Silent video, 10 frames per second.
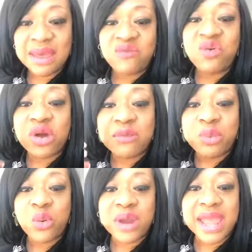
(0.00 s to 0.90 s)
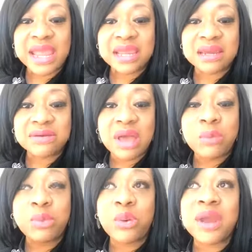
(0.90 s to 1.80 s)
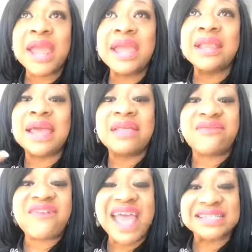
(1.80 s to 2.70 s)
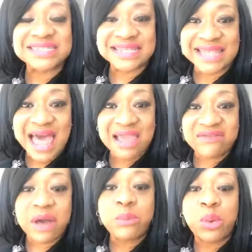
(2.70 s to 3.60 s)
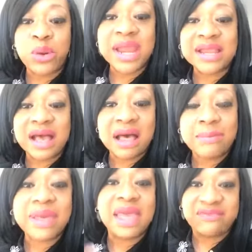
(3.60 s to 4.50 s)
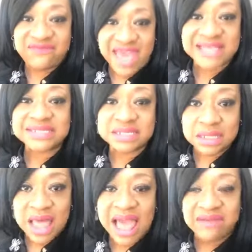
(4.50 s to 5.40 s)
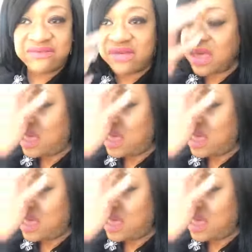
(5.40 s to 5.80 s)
for a prayed and fasted life, a prayed up and fasted life.